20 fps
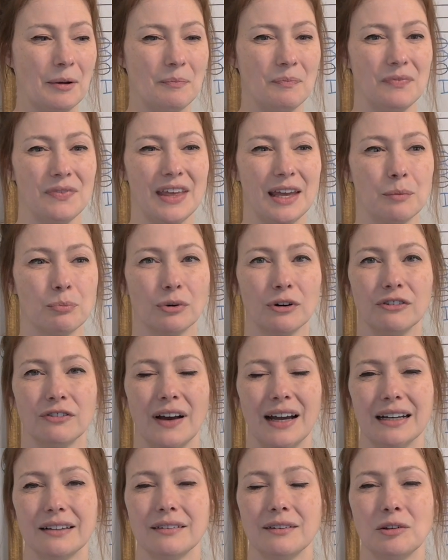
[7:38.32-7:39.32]
They
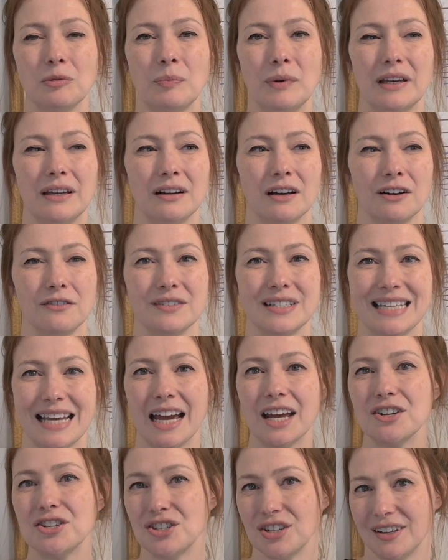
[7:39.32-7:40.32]
provide a little bit of
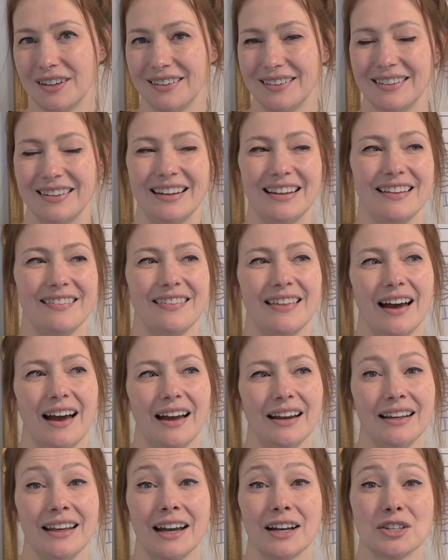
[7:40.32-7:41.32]
tension
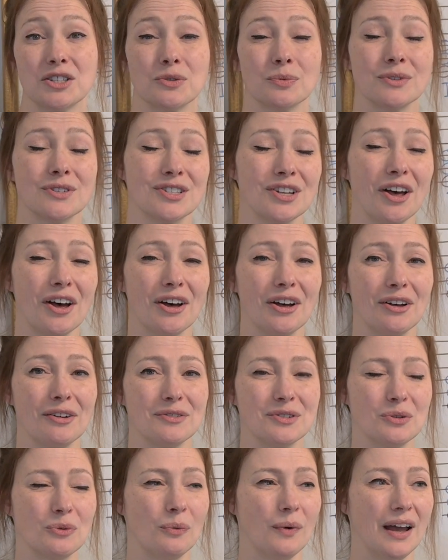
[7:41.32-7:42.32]
that gets
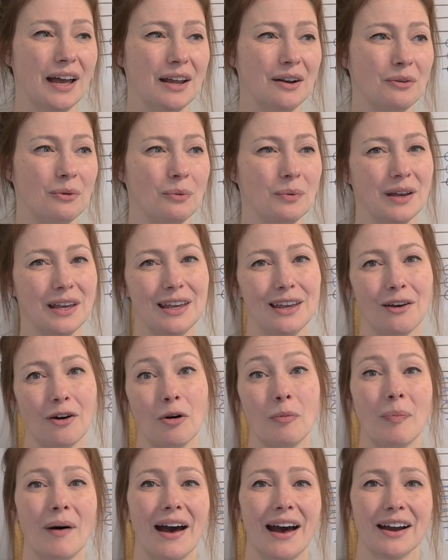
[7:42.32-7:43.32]
resolved when we
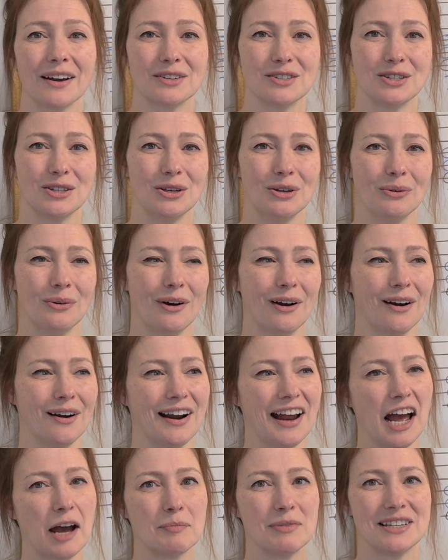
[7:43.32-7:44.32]
go back to our
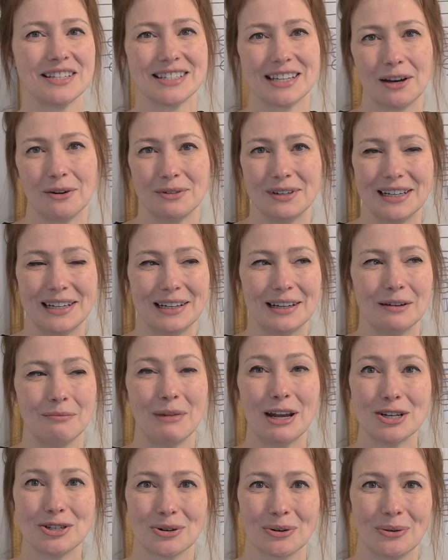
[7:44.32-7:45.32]
happy sounding
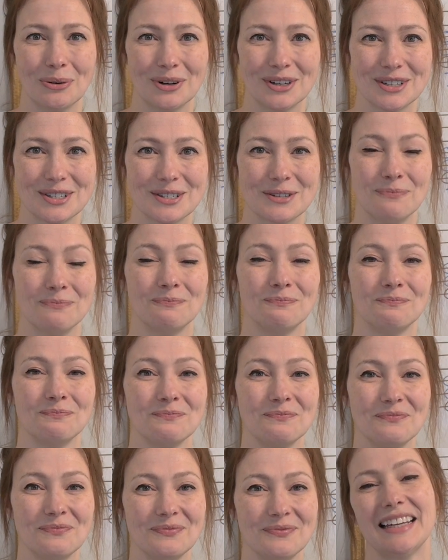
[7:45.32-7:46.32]
major chords.
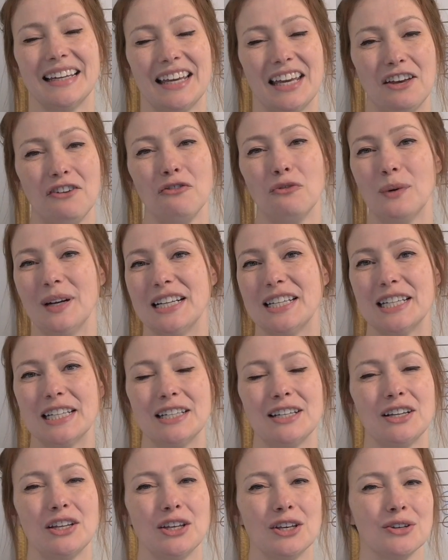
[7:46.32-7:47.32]
If we
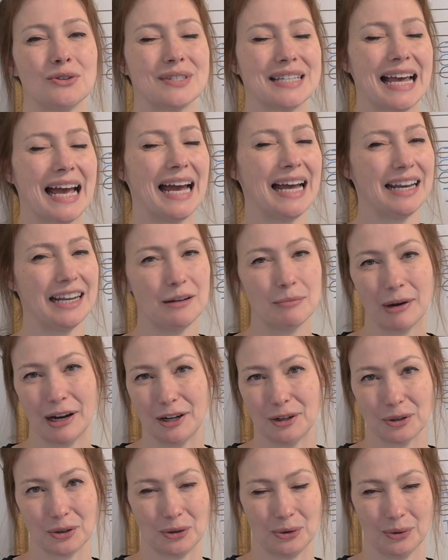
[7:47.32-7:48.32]
didn't use any
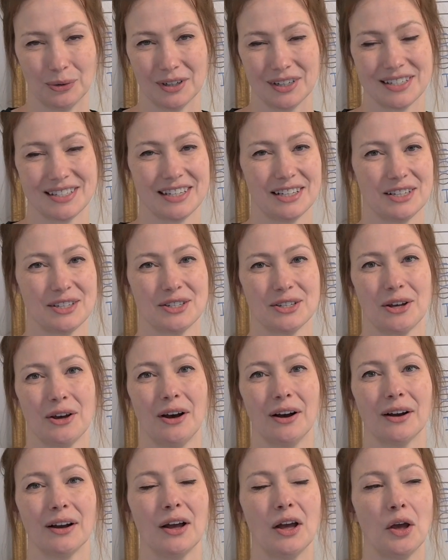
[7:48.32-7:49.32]
minor chords in a
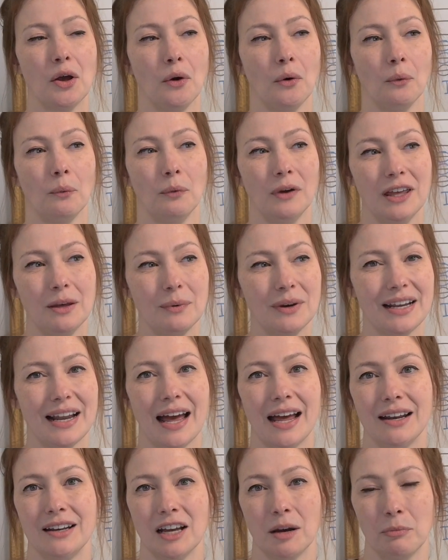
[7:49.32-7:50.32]
song, we would
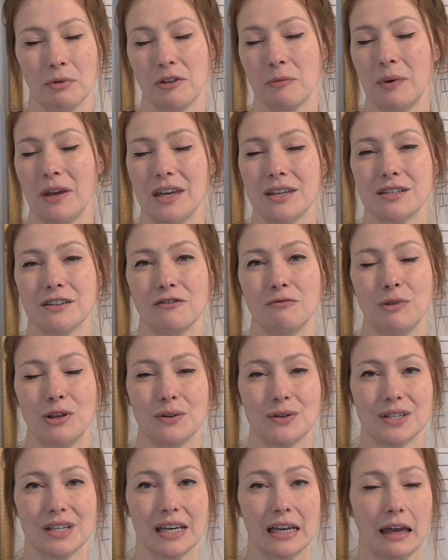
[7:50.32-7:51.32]
end up with a piece of
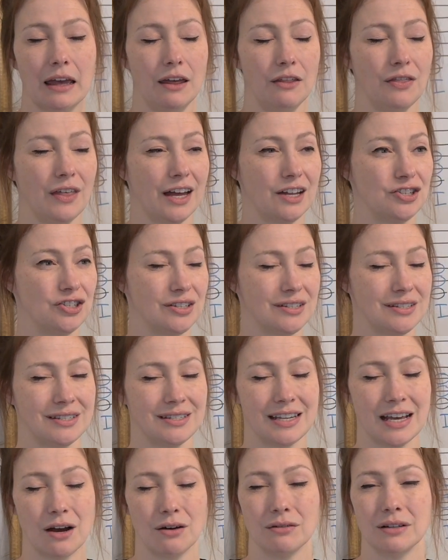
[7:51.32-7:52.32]
music that just
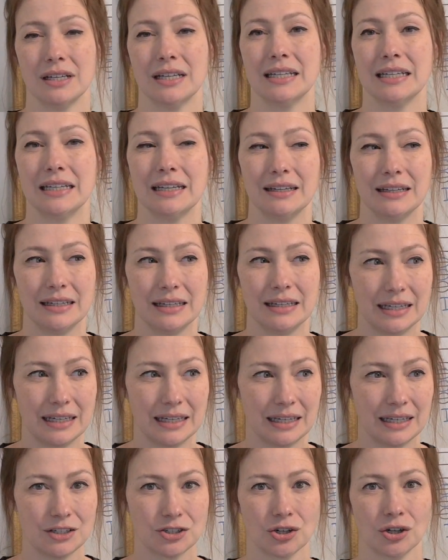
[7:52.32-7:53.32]
sounded
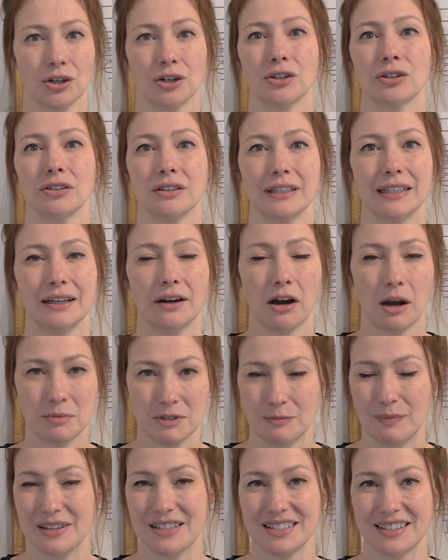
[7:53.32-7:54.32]
eternally
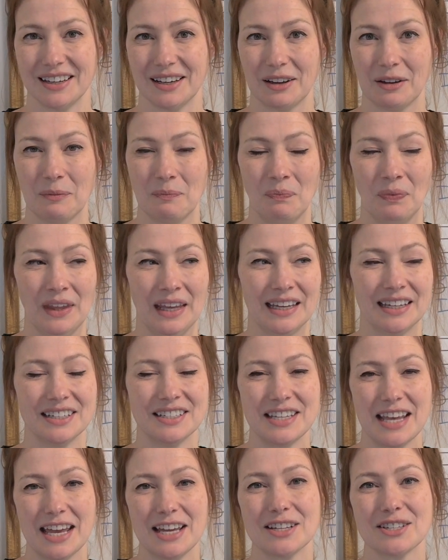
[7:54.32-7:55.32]
optimistic.
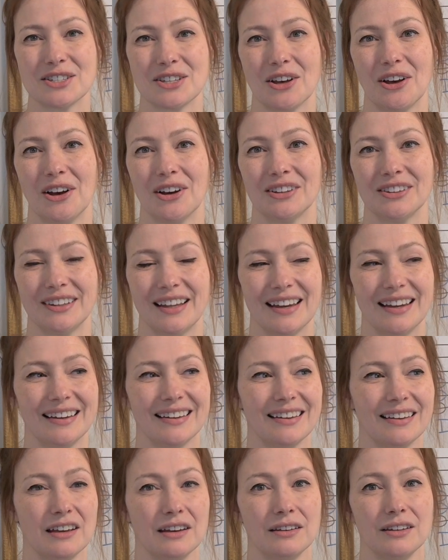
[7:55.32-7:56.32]
Take a song
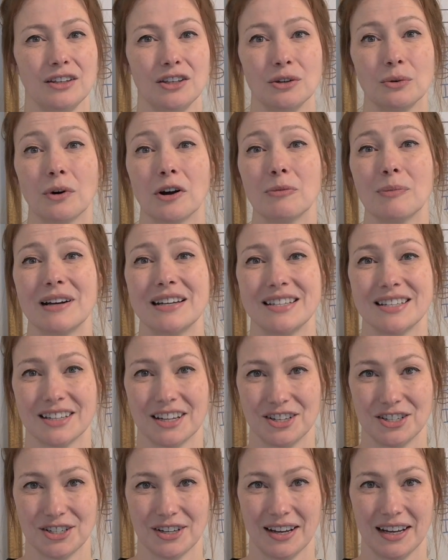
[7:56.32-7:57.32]
like You Are My
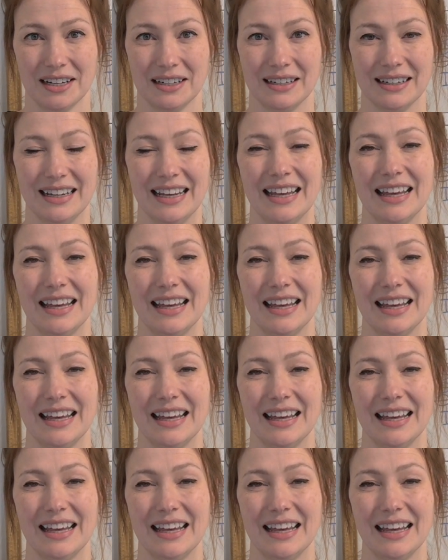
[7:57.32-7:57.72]
Sunshine.